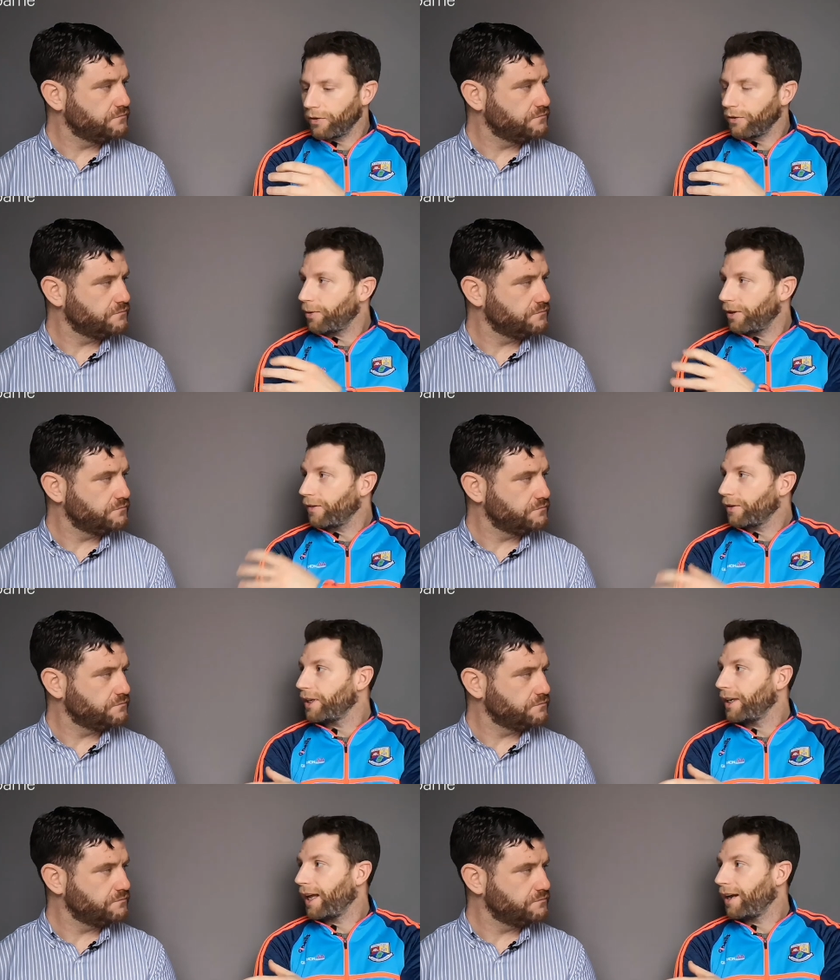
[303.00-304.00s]
Speaker 1: those points.
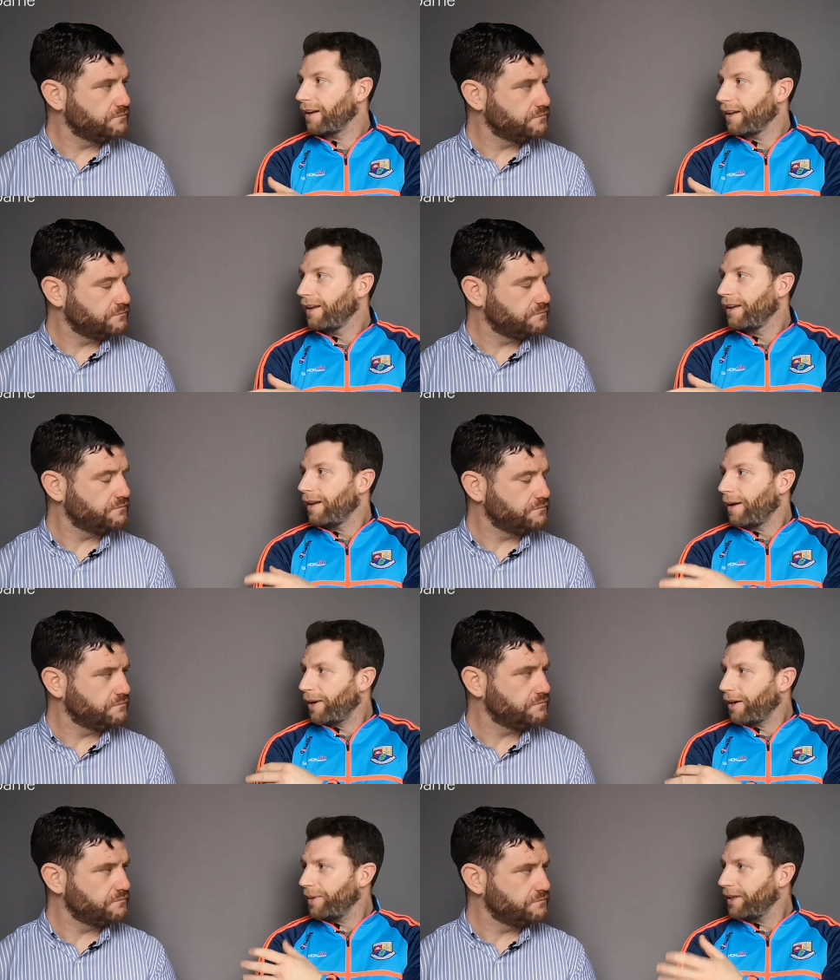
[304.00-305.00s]
Oisín Gallen a
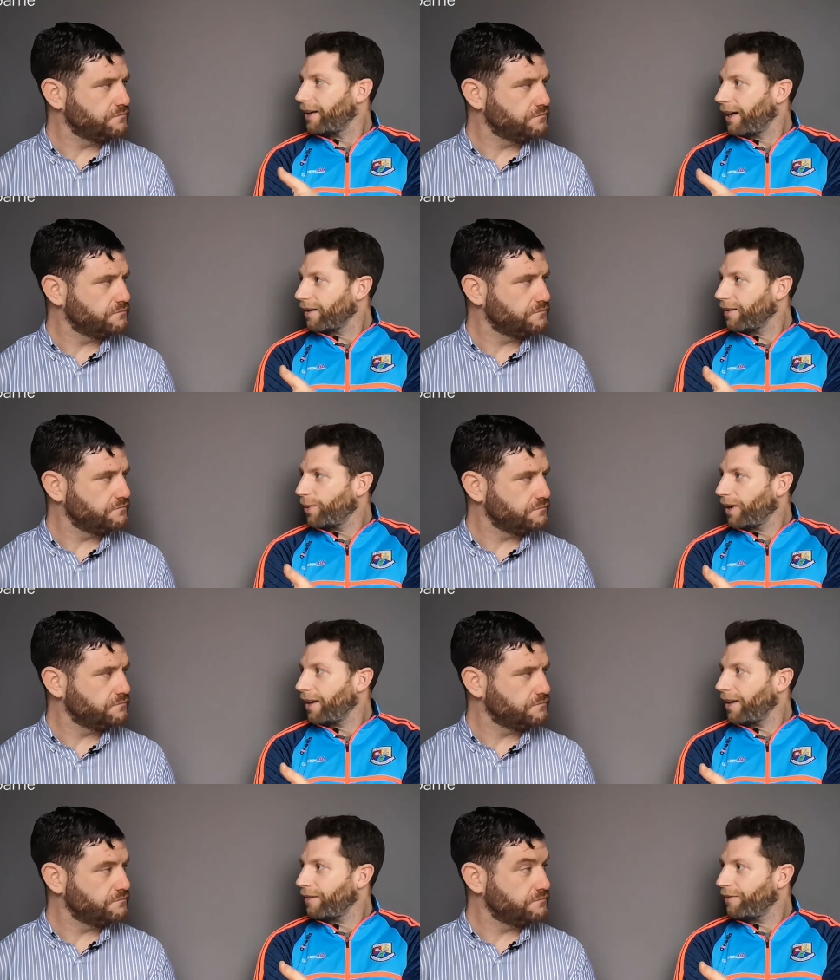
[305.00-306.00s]
player being targeted by
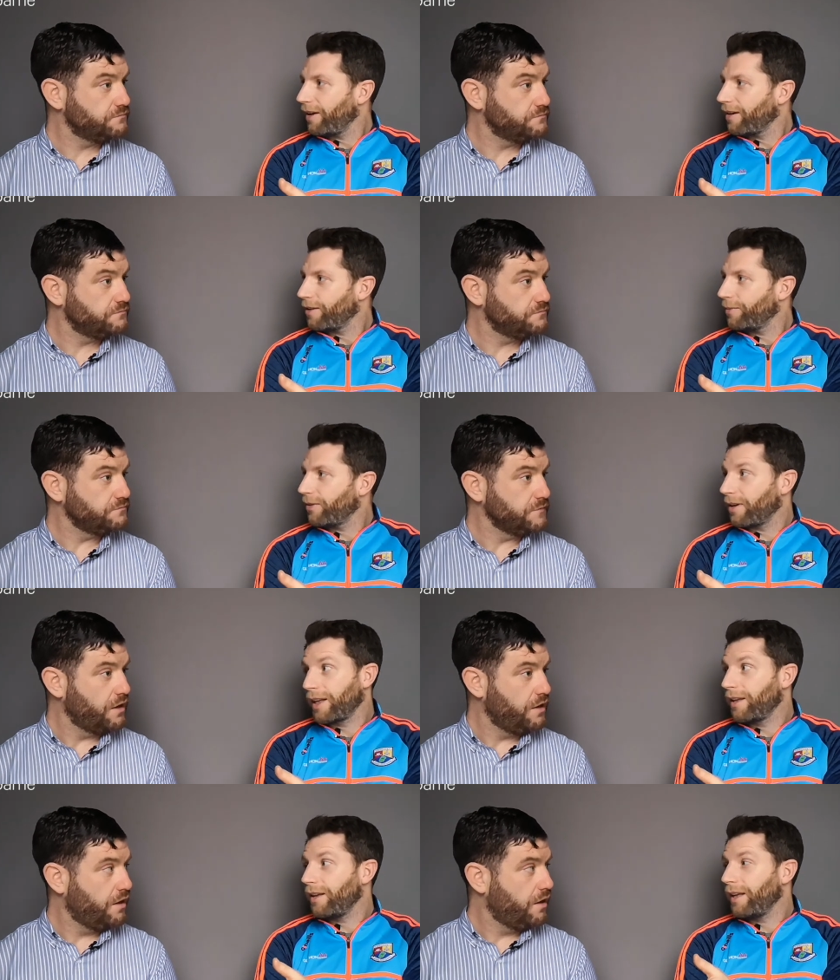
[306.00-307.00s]
AFL clubs,
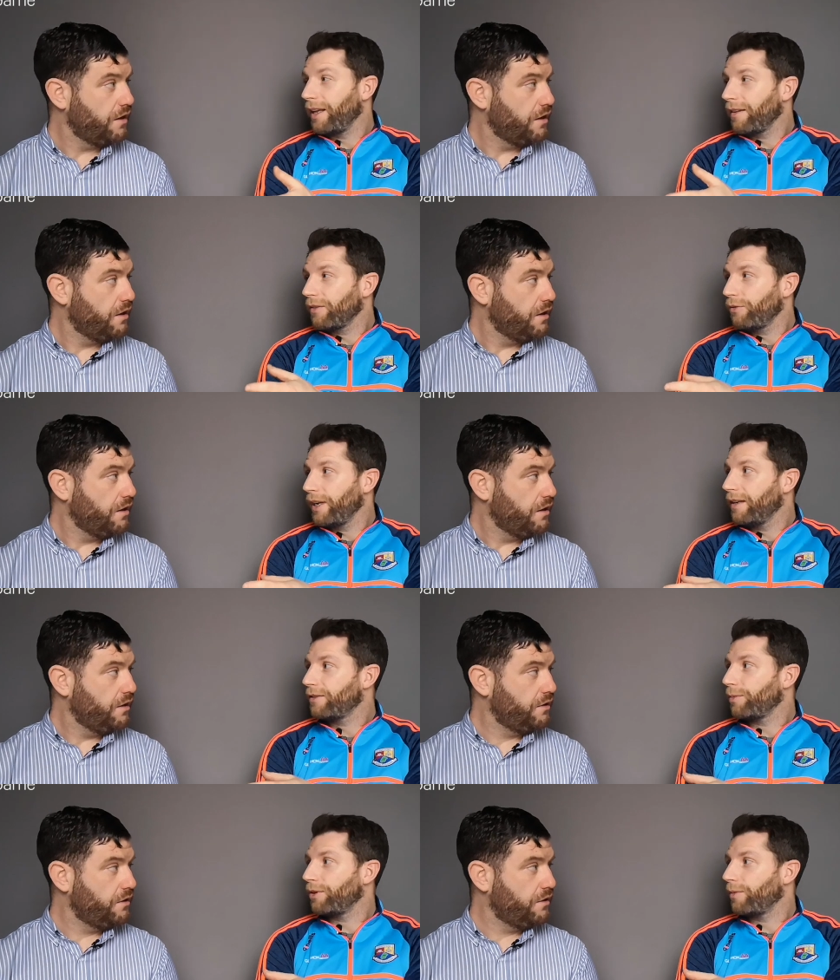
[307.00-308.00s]
like he, he isn't really
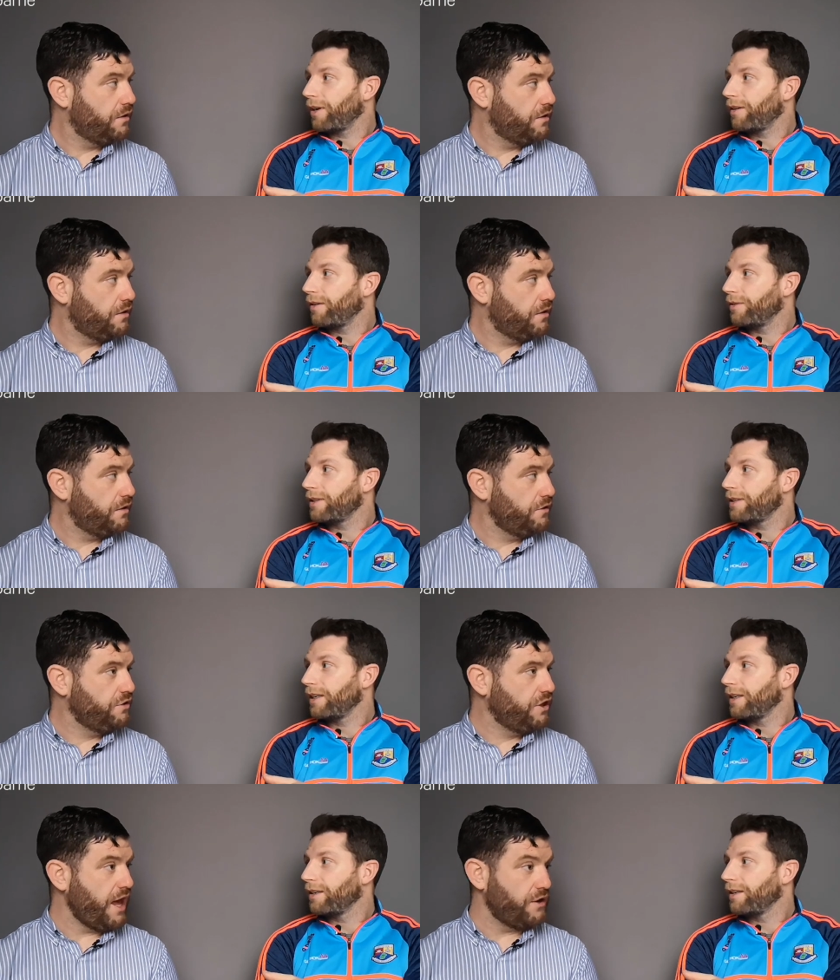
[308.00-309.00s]
someone you'd want to lose, is he?
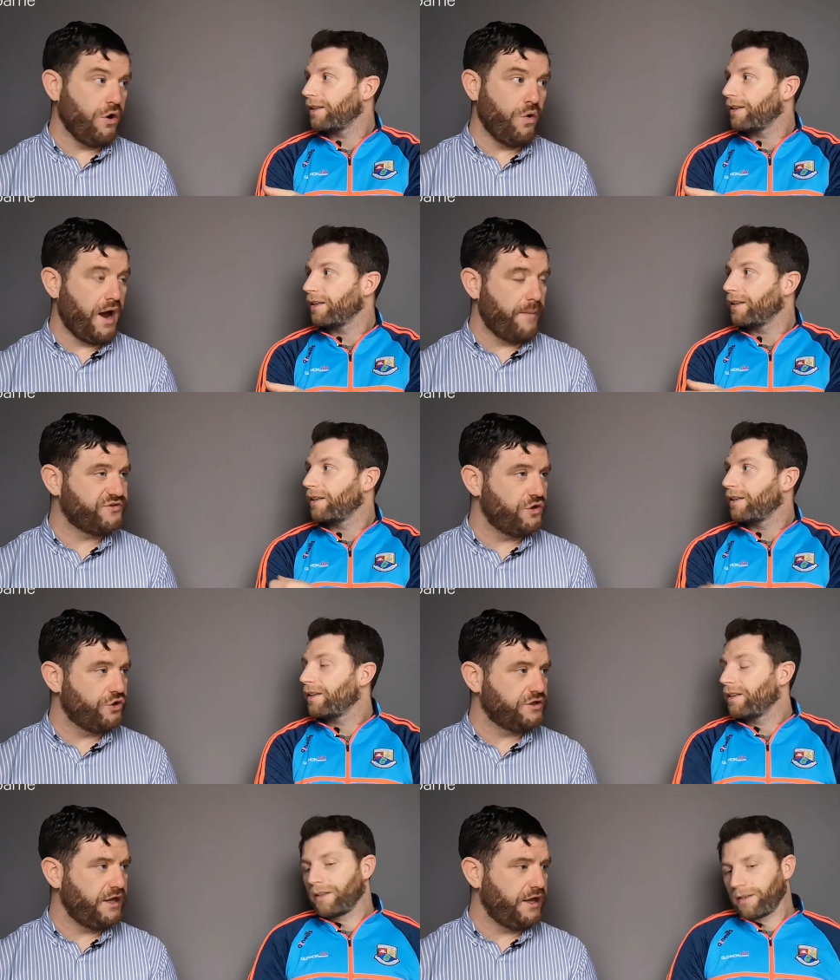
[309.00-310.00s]
Yeah,
Speaker 2: no,
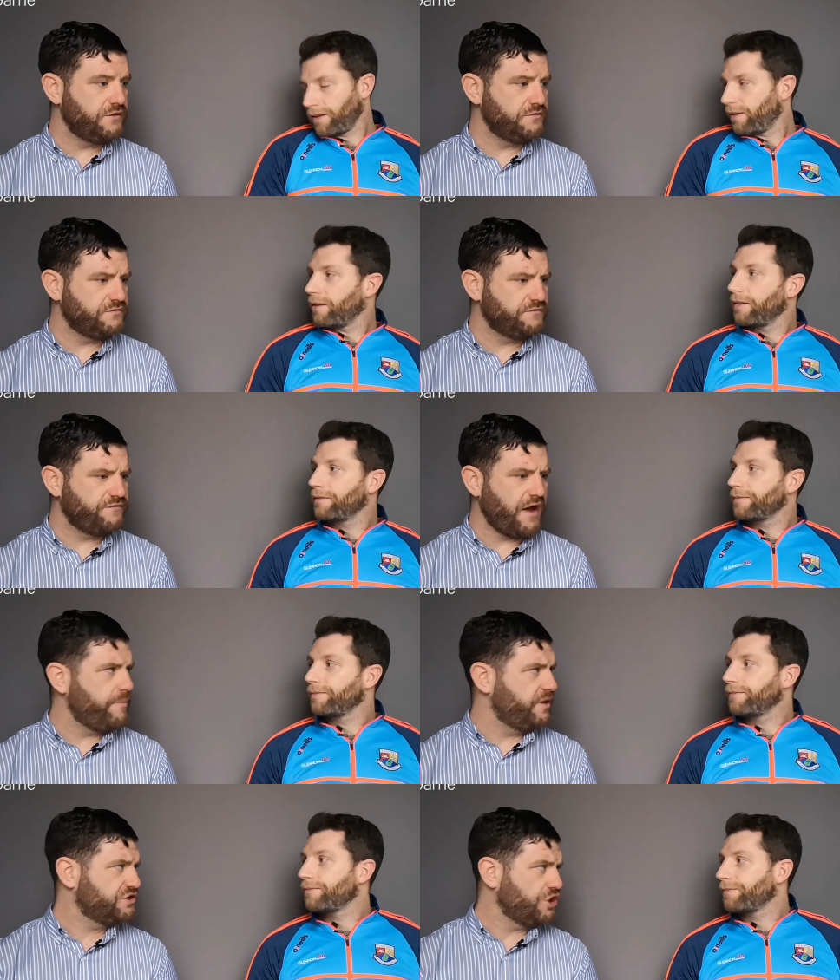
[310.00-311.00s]
absolutely, and
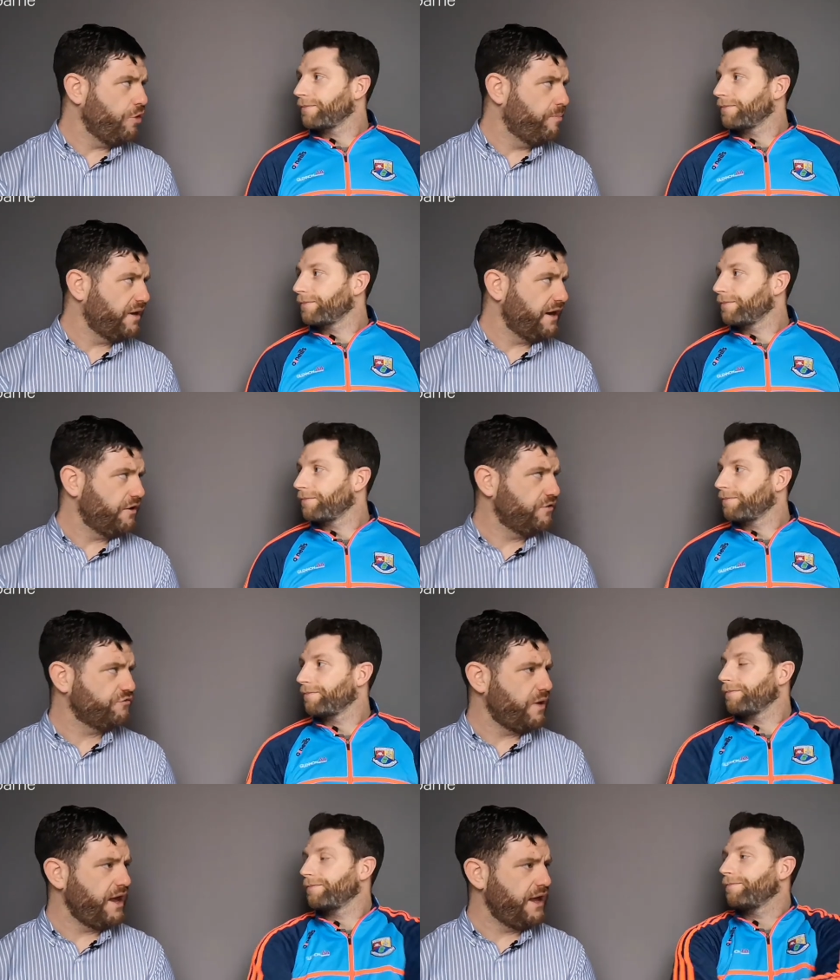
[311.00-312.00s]
fabulous club player
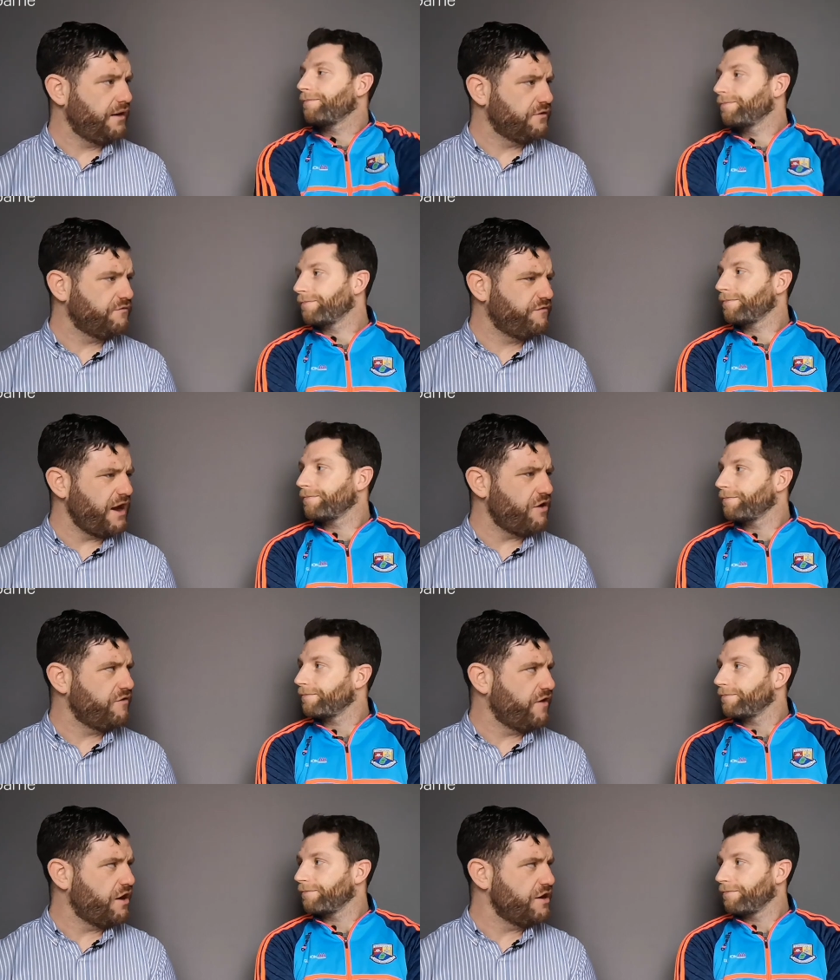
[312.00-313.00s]
as well, and
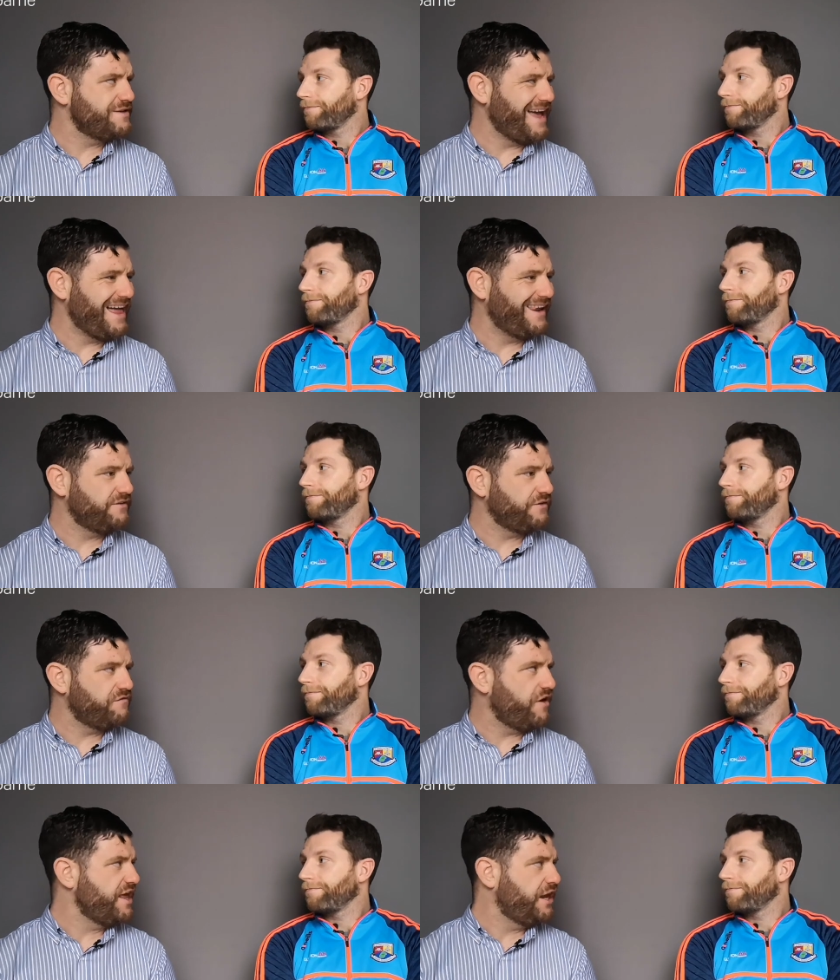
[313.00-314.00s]
very, very
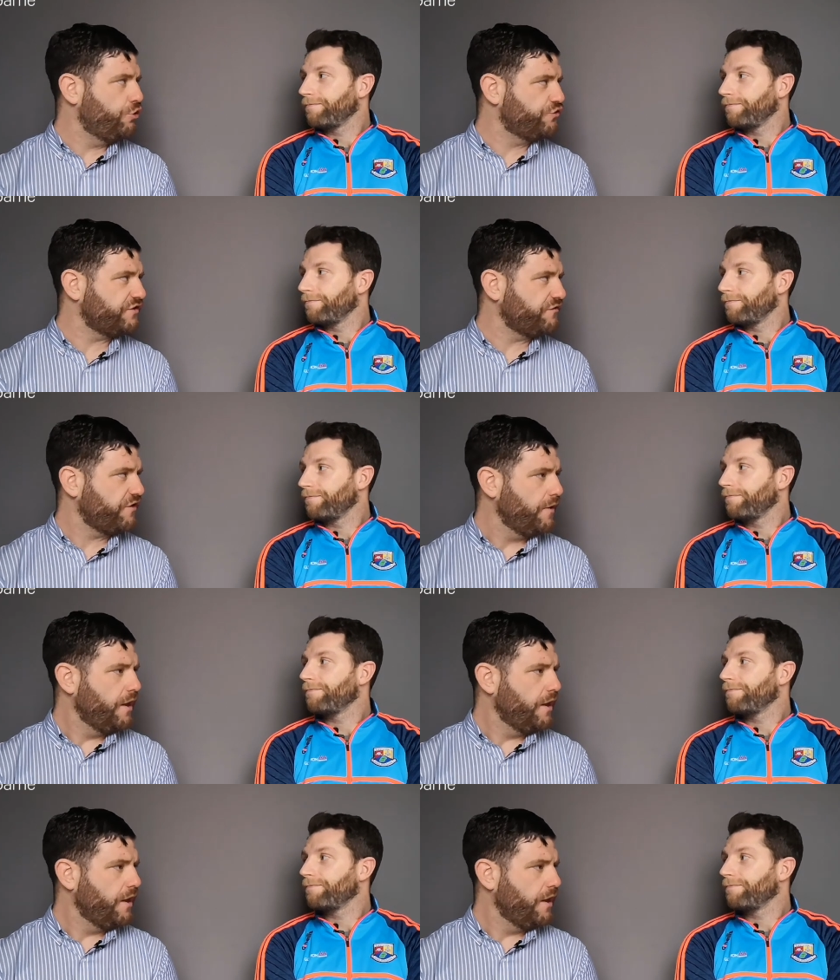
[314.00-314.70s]
talented, very elusive.